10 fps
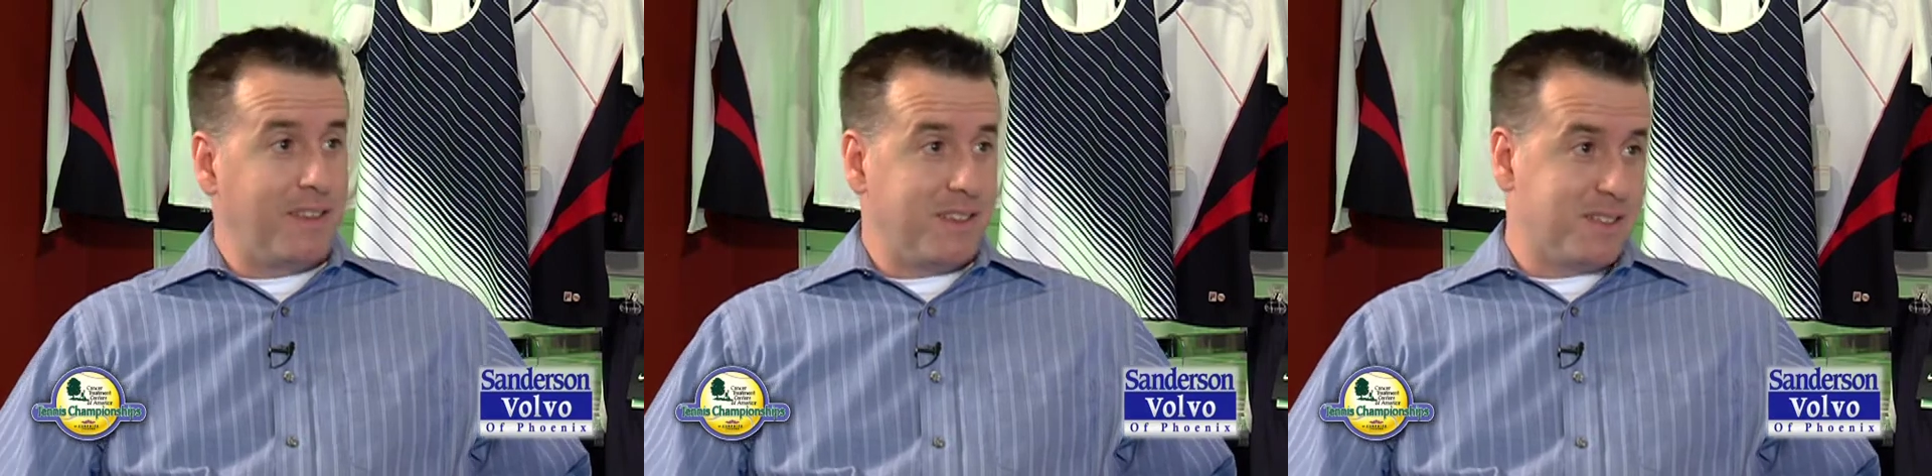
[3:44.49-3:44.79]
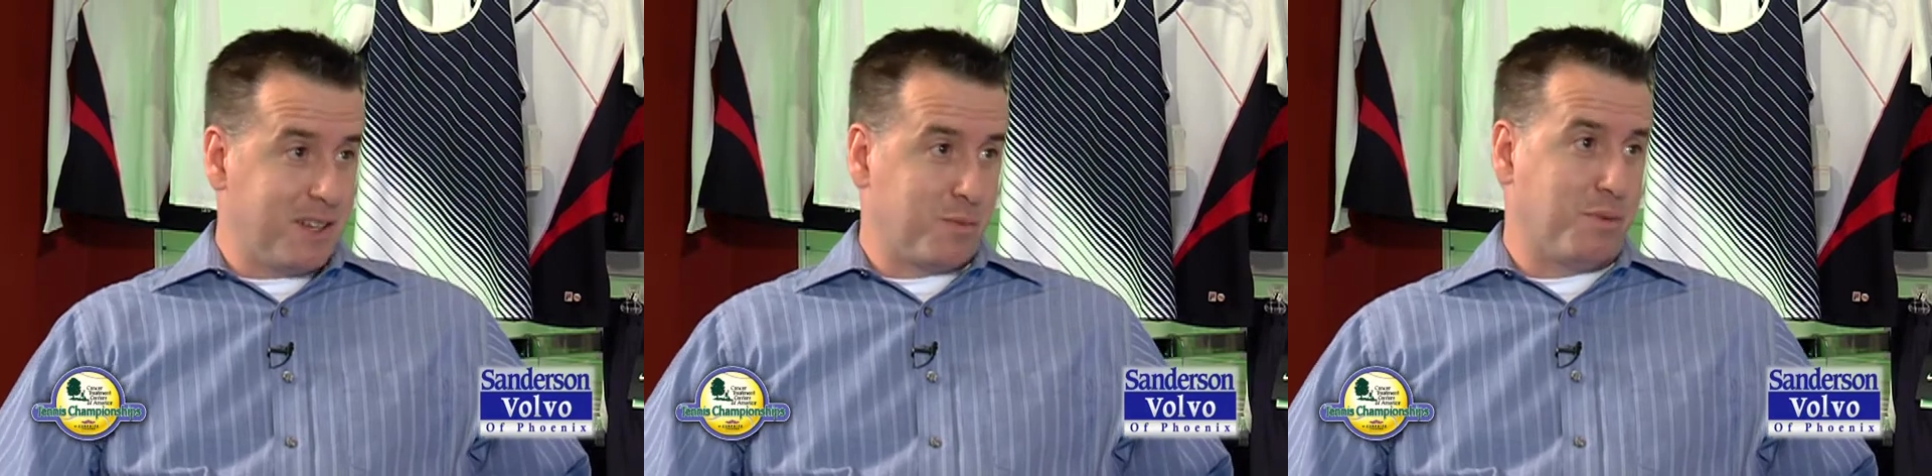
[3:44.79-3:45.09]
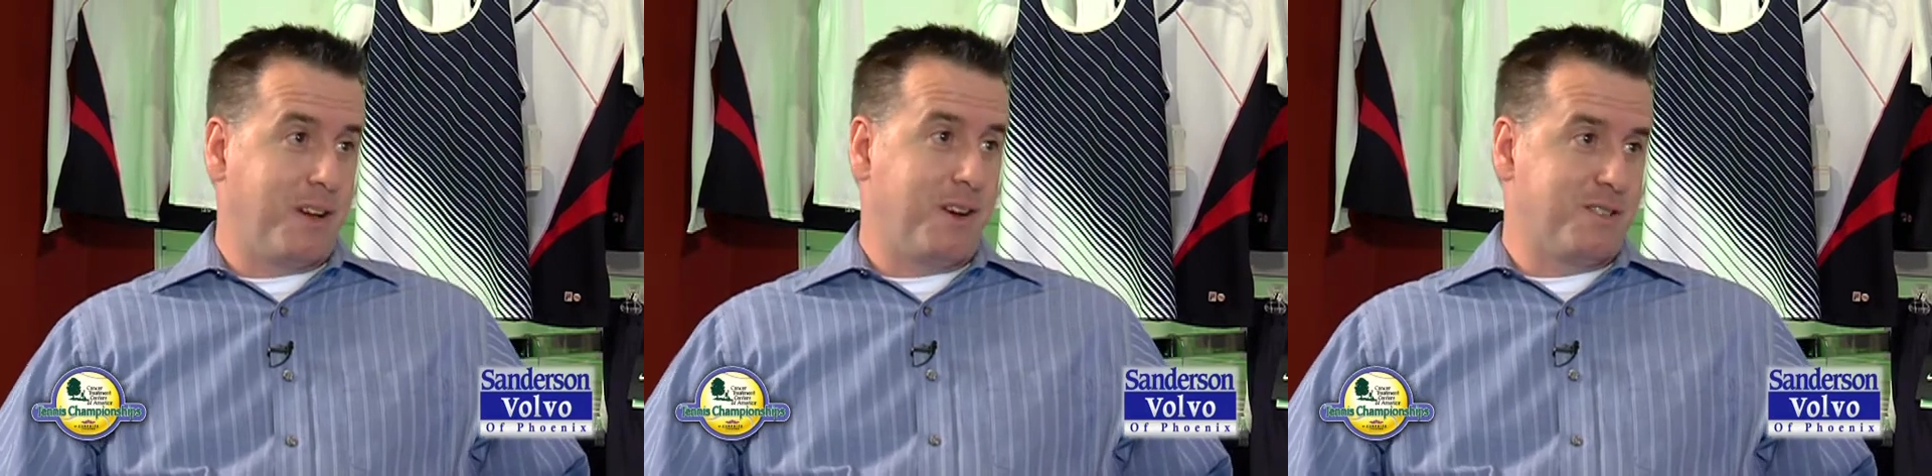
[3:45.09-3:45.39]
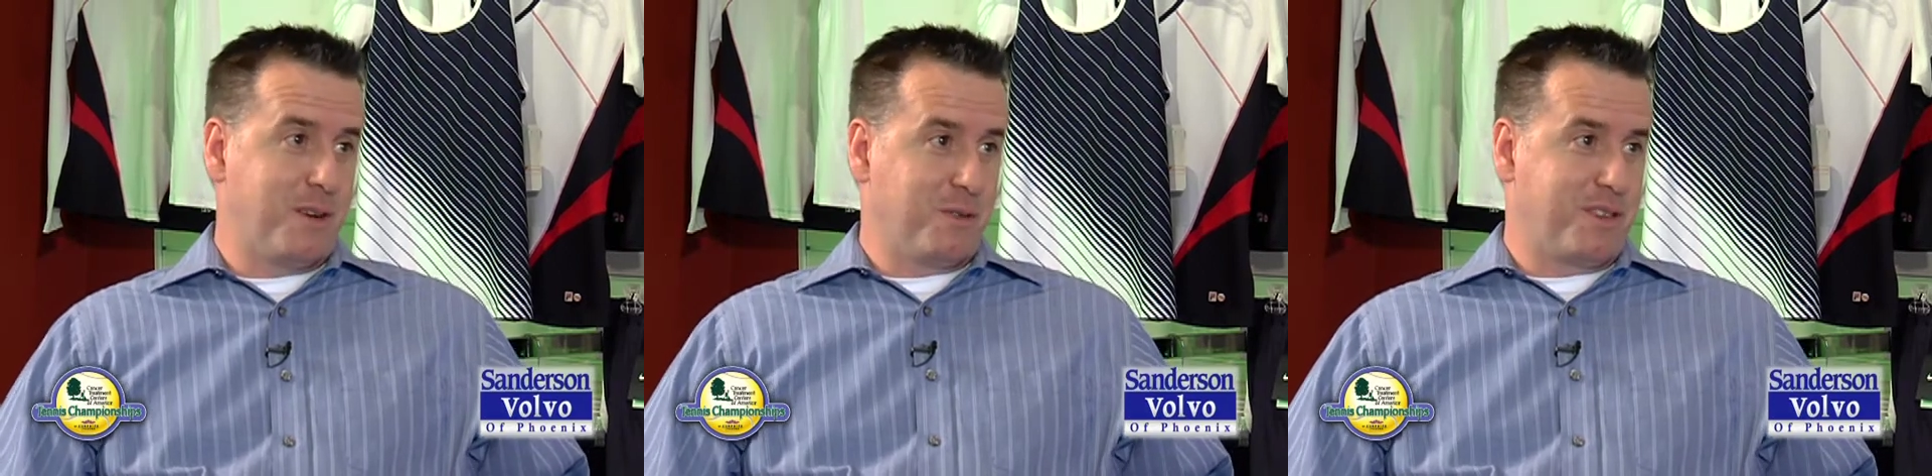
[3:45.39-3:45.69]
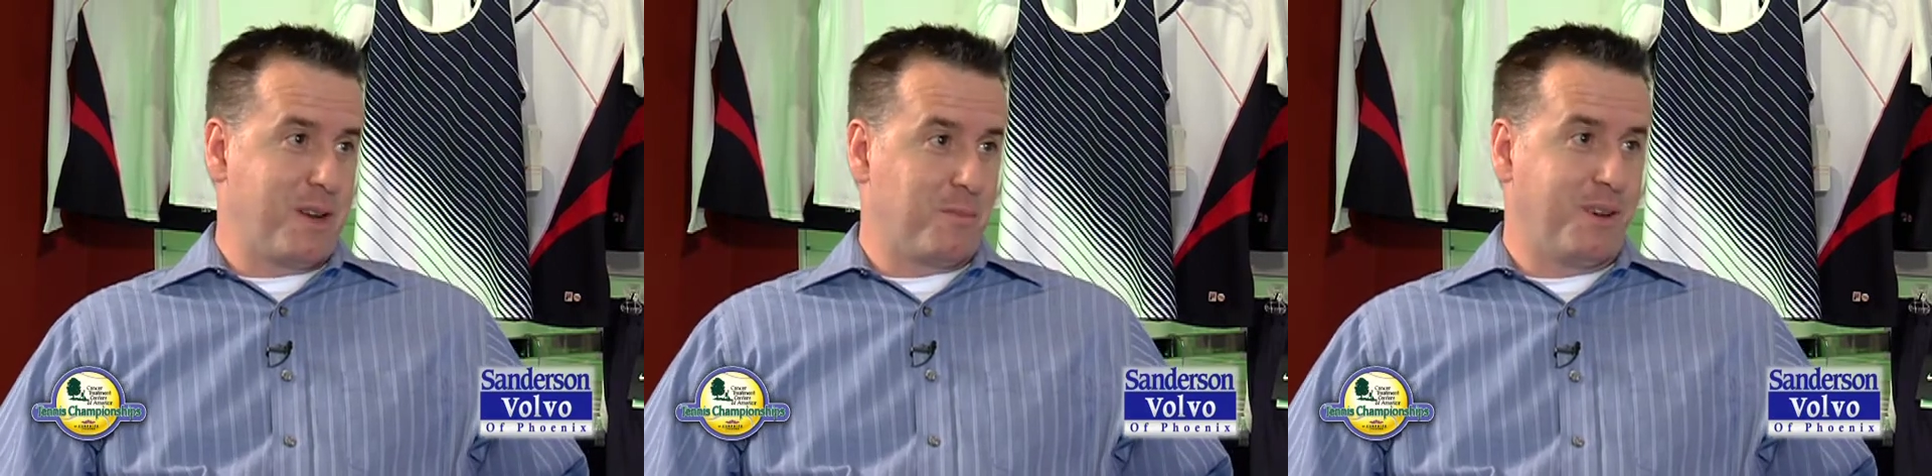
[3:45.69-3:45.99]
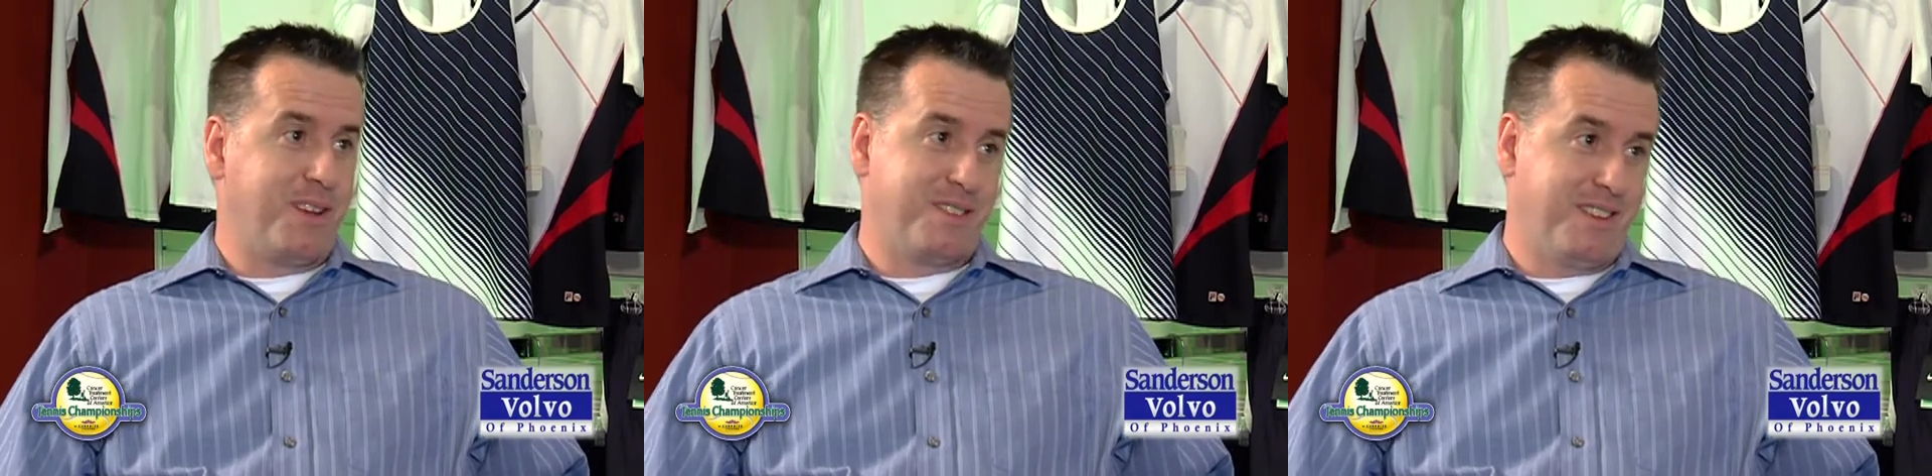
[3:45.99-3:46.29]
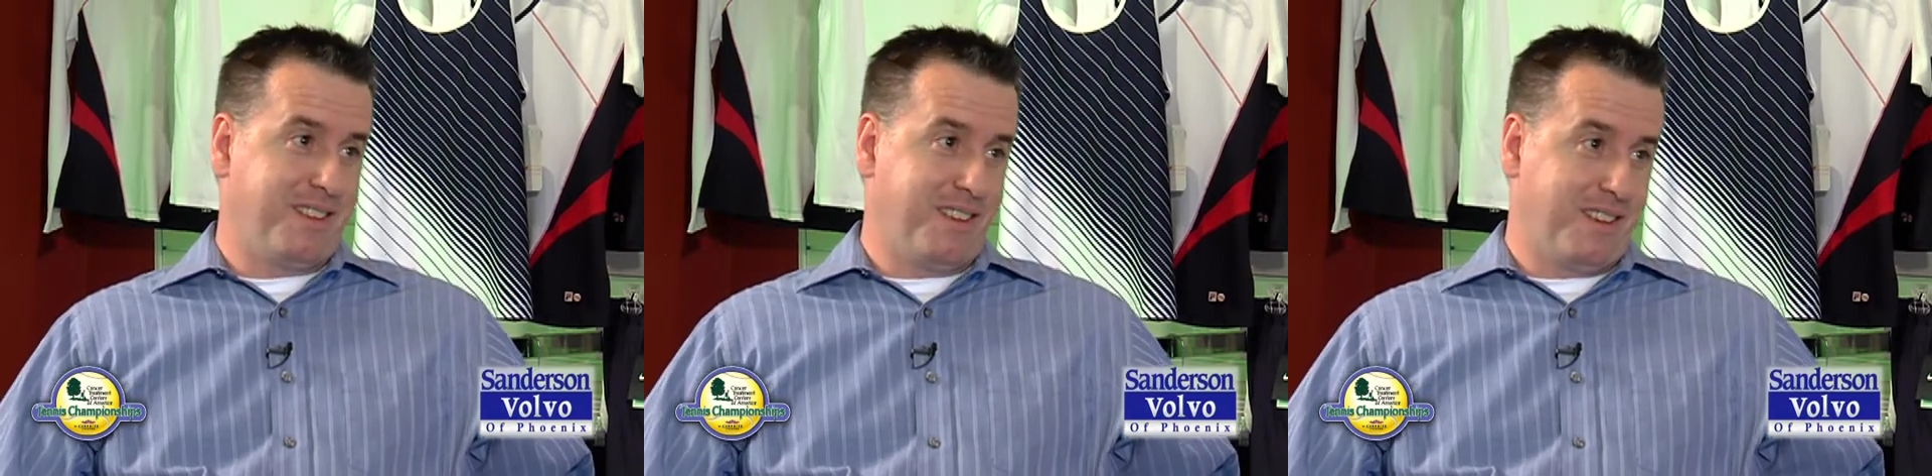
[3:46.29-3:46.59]
these 6 players that will take place
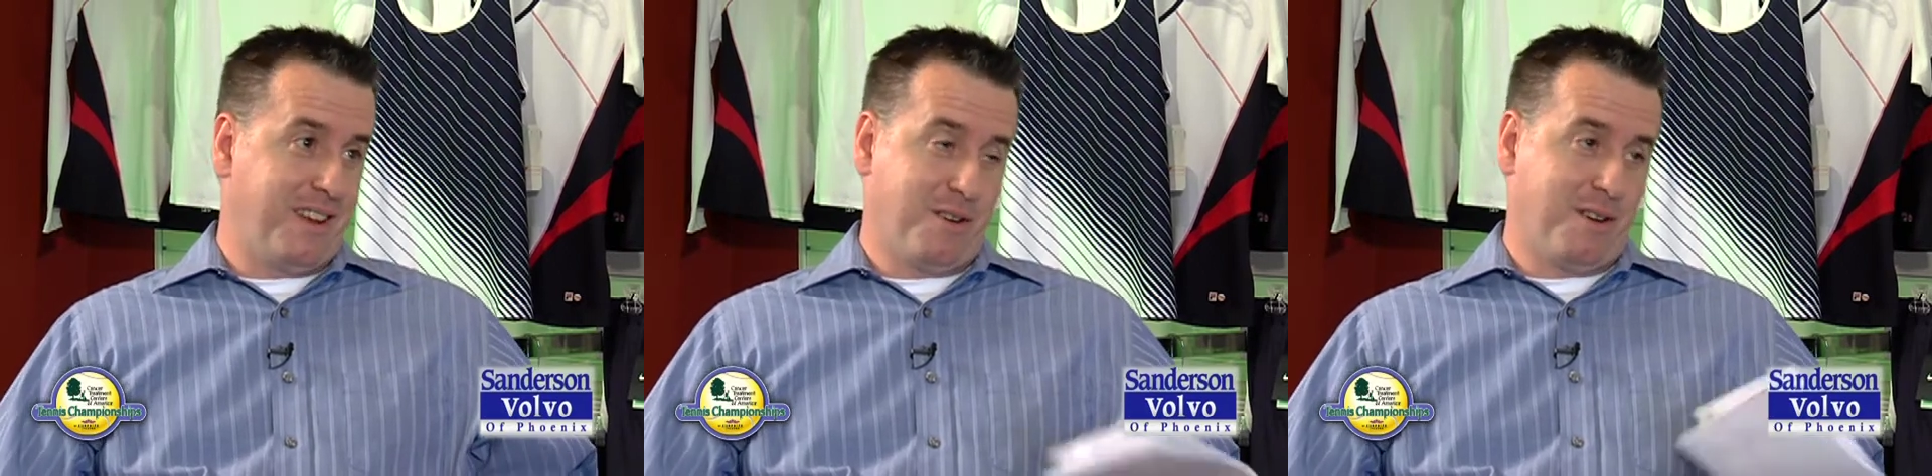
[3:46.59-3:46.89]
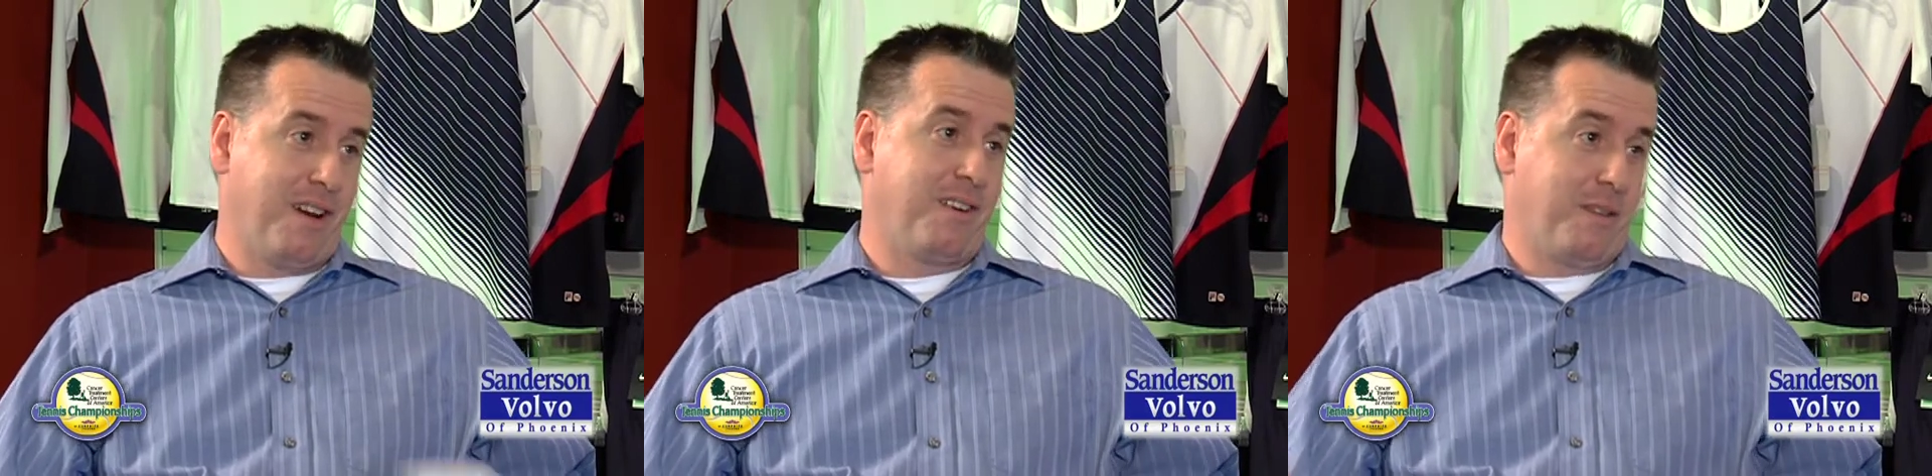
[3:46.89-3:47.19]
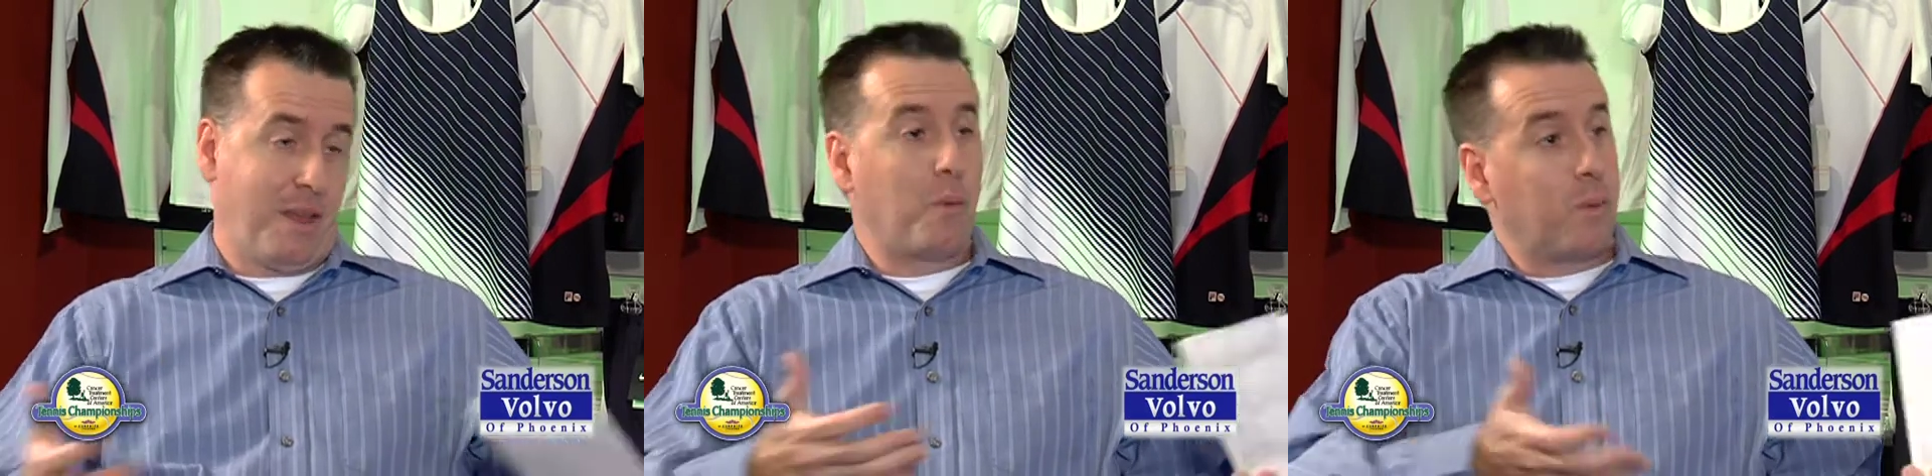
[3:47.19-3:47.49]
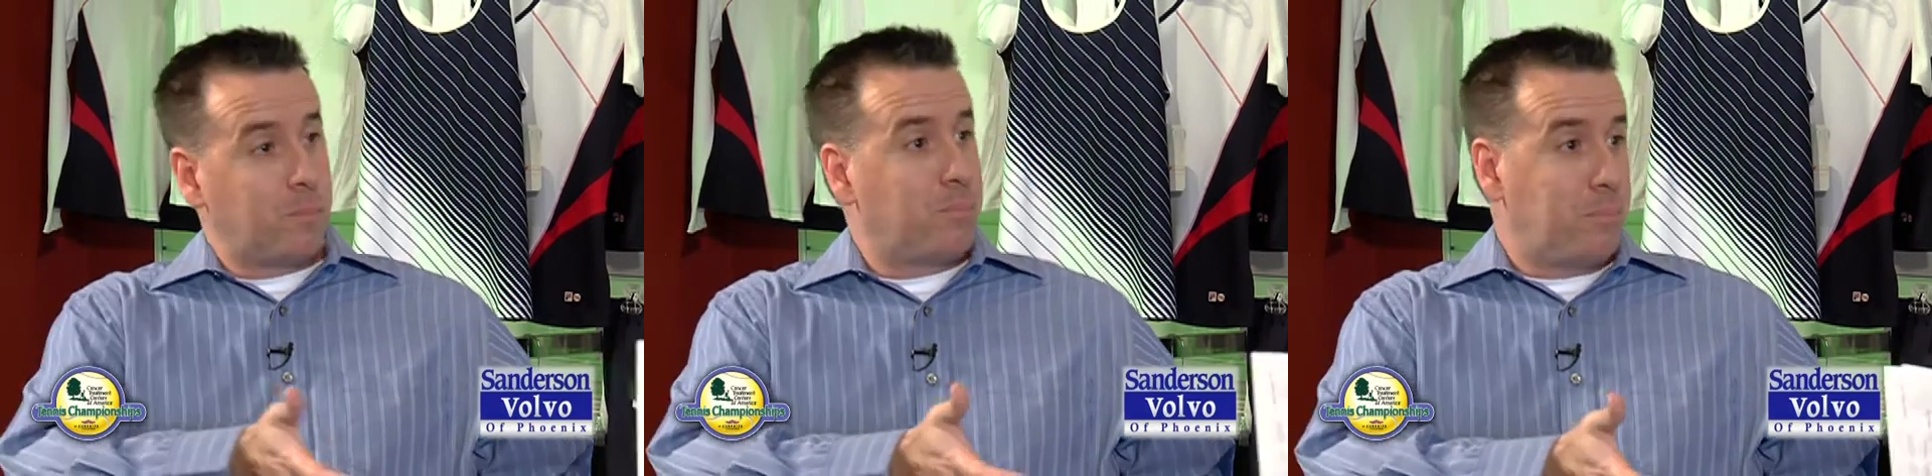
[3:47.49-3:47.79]
that will